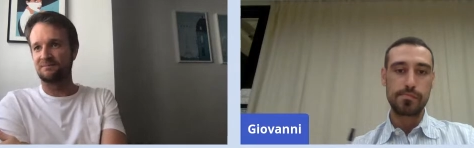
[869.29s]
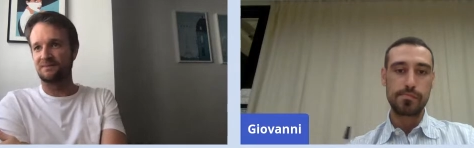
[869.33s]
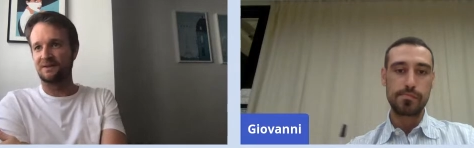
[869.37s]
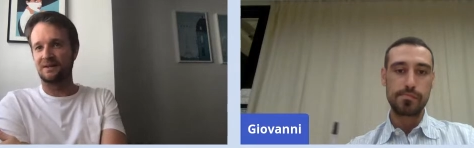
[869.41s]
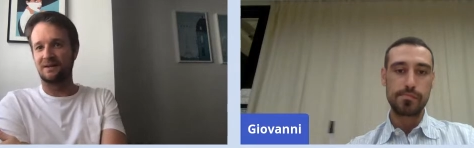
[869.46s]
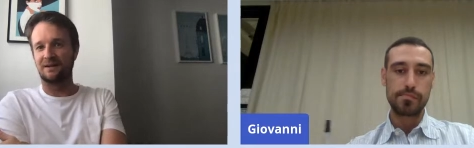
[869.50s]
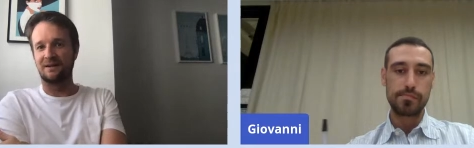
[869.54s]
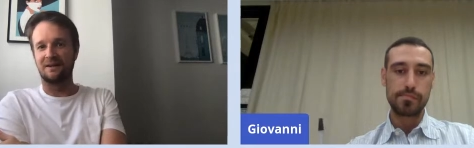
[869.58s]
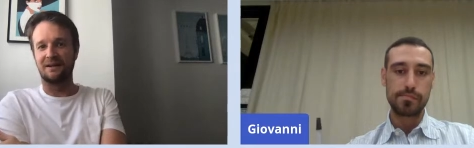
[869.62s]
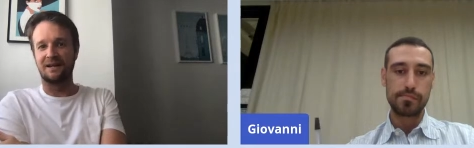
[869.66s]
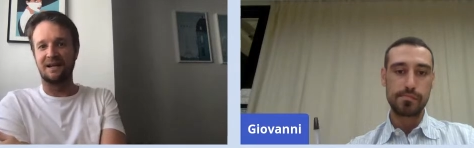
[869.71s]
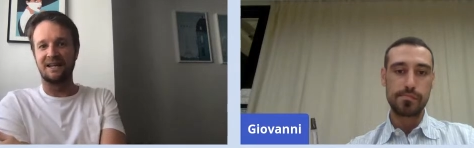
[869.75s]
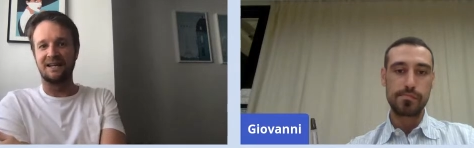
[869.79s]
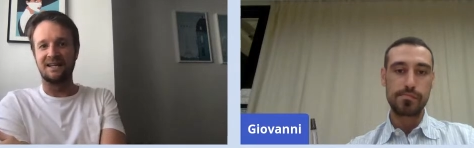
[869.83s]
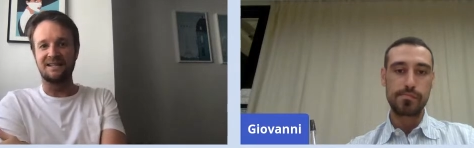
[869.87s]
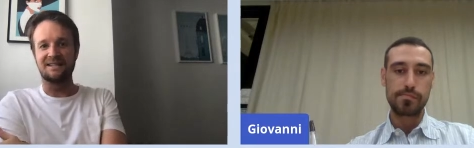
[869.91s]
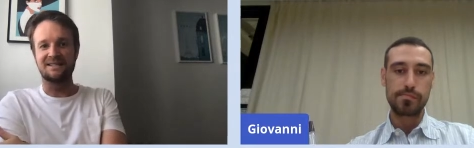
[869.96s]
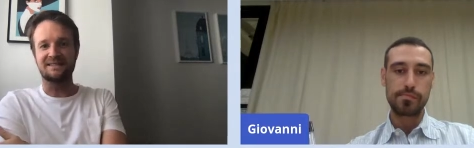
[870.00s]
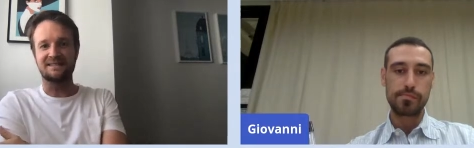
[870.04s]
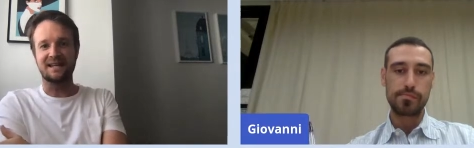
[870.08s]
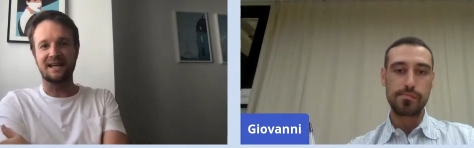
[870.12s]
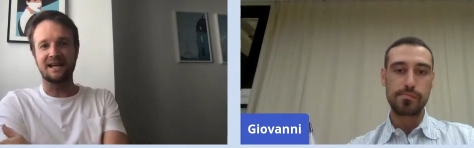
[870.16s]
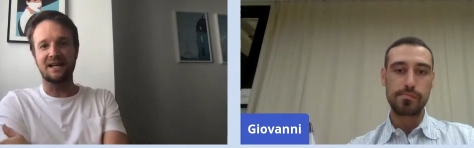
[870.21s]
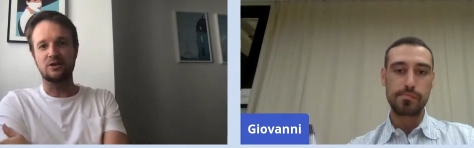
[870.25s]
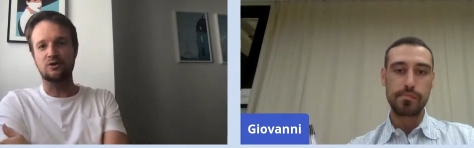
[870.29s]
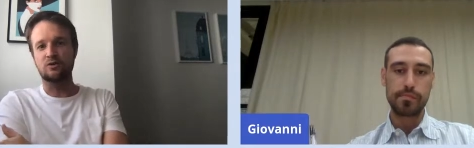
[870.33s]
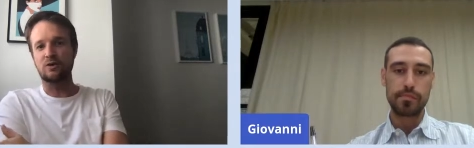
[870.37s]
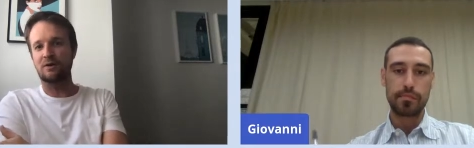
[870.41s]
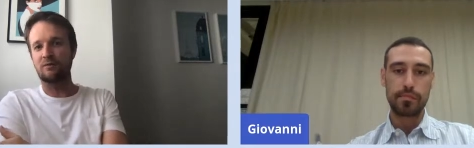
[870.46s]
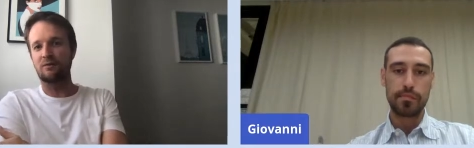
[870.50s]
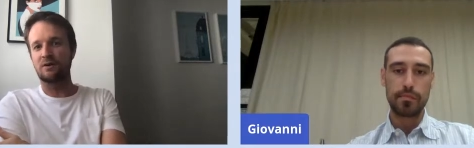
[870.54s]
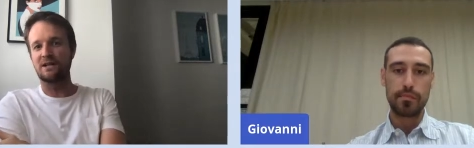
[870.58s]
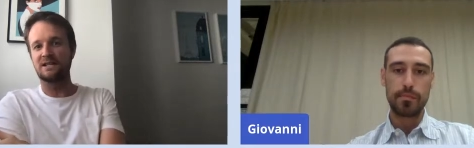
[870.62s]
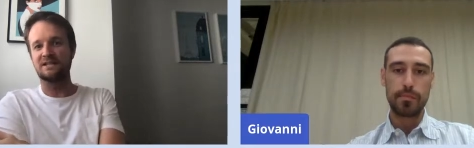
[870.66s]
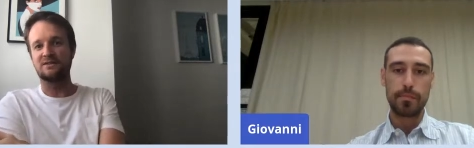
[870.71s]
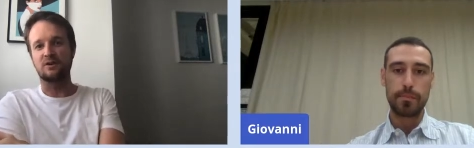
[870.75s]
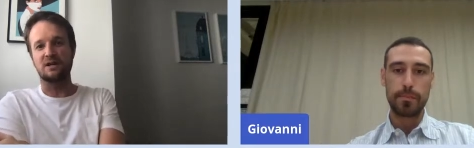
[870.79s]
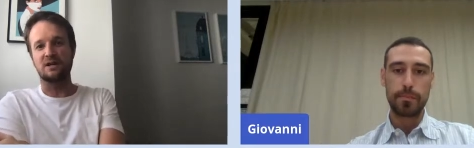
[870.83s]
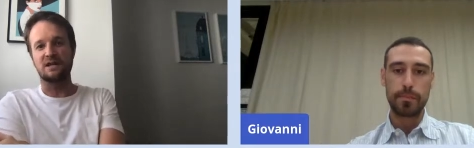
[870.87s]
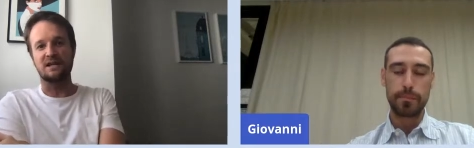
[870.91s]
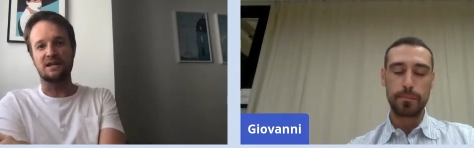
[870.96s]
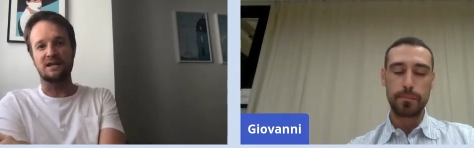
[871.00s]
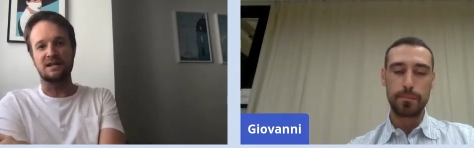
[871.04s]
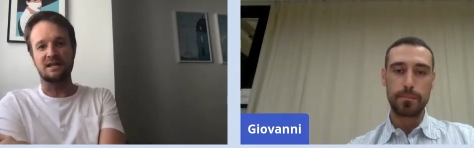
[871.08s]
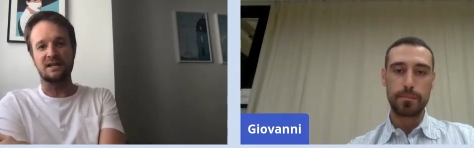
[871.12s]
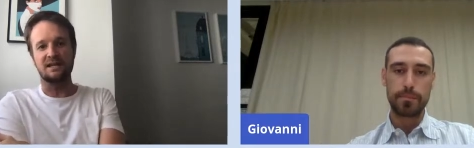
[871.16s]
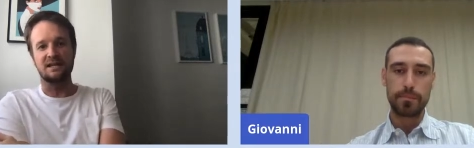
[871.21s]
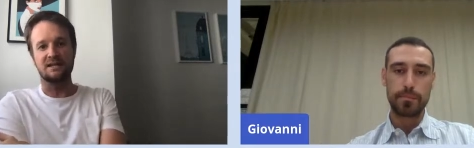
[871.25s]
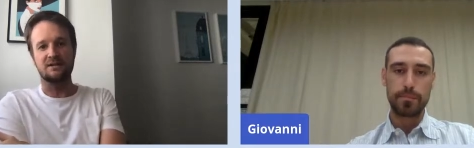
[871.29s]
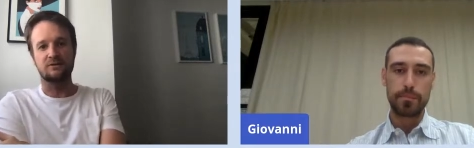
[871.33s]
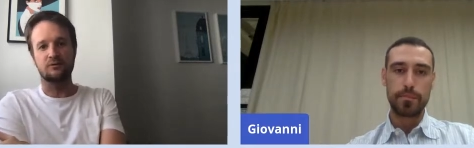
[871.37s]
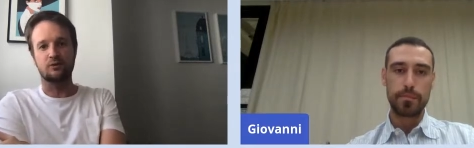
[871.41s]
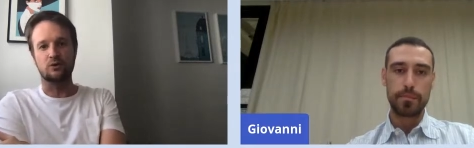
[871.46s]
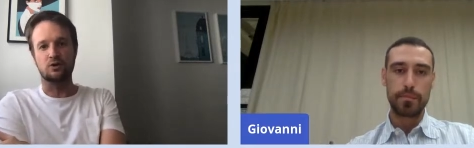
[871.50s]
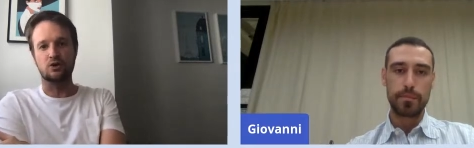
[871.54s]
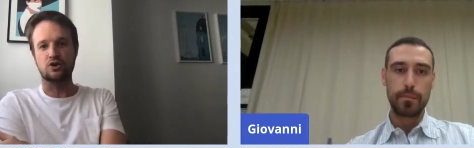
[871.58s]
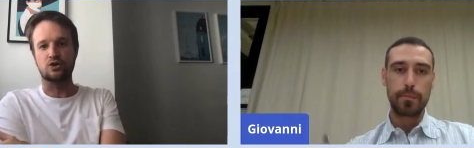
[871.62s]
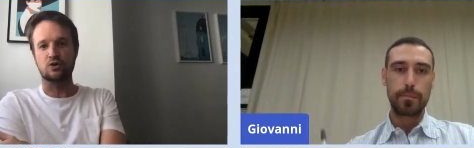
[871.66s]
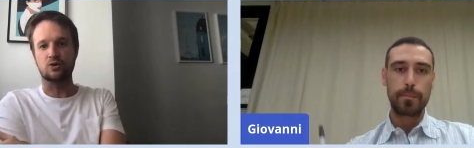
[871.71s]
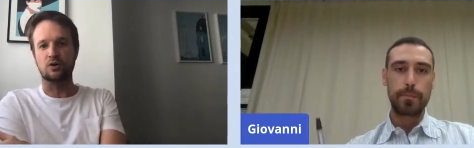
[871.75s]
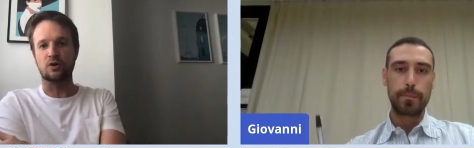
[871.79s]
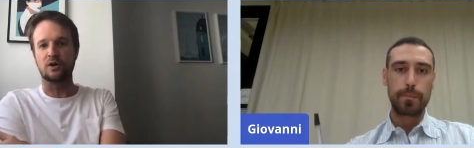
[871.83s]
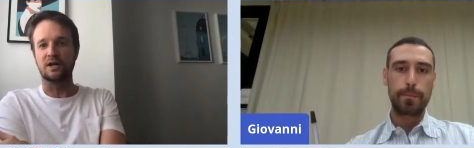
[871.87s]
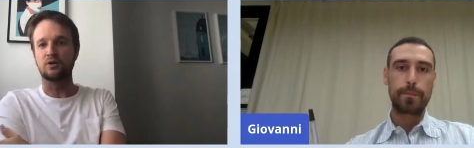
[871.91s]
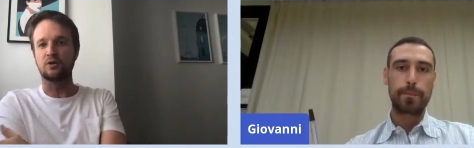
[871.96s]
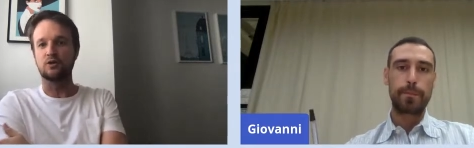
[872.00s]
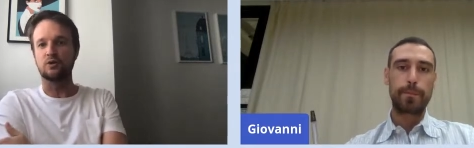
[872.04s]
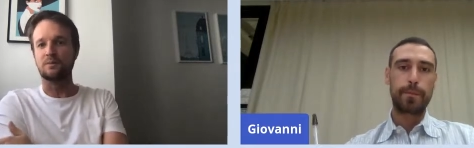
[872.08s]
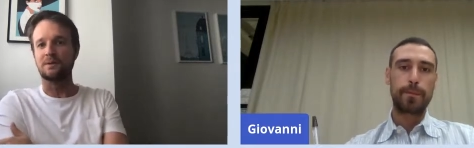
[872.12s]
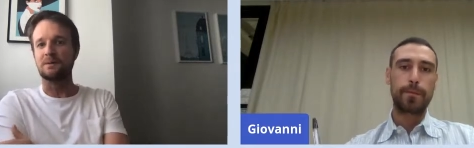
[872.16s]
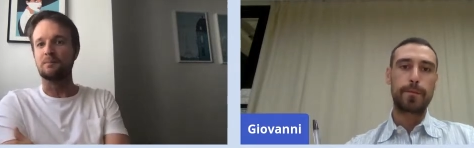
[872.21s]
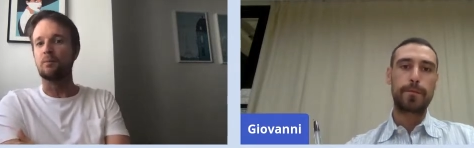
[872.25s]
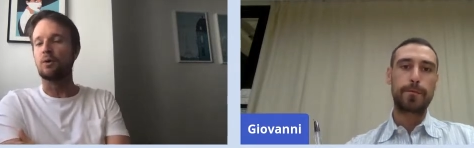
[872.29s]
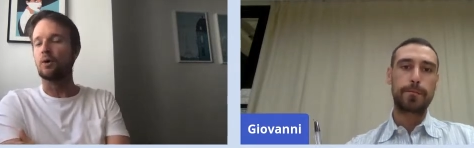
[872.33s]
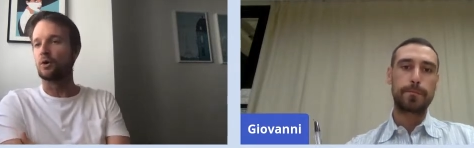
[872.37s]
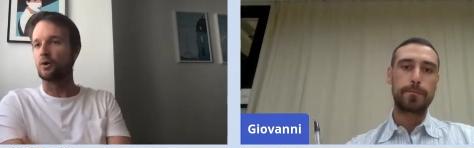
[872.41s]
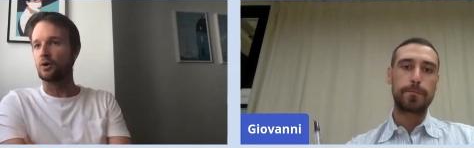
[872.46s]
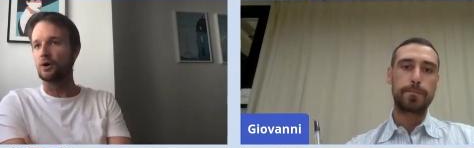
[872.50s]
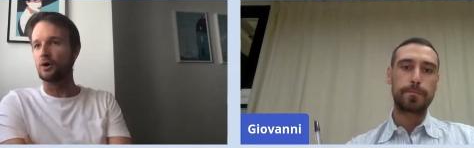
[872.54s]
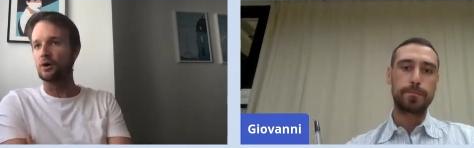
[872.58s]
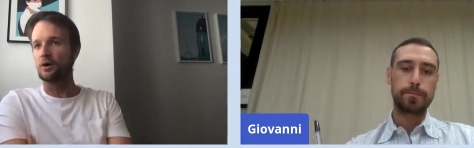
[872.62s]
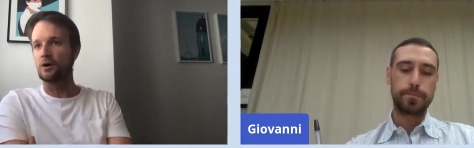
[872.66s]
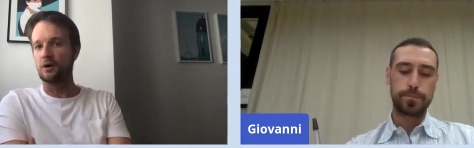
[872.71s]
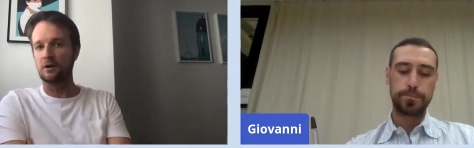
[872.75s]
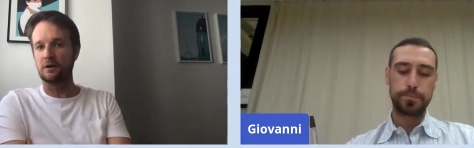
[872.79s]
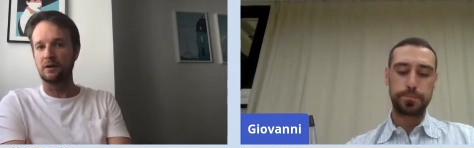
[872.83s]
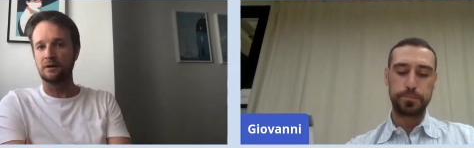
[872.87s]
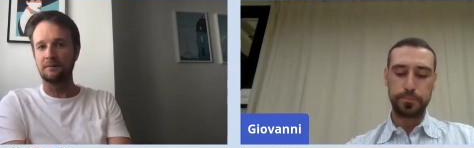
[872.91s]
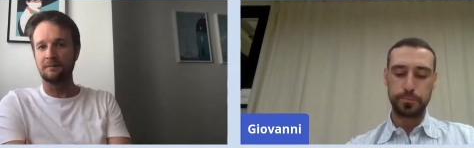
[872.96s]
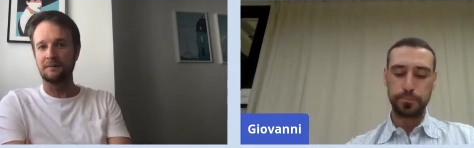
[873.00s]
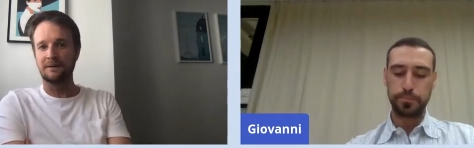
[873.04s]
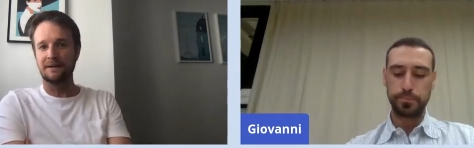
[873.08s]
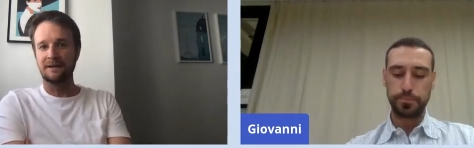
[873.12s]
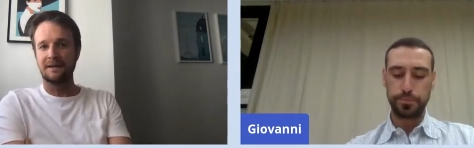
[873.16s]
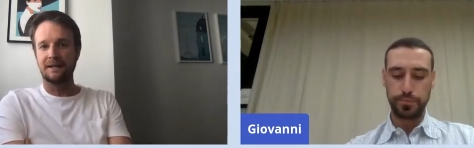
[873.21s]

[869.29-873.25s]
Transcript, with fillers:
Speaker 1: Uh, and he said, "Travel is the is for sure going to be more local."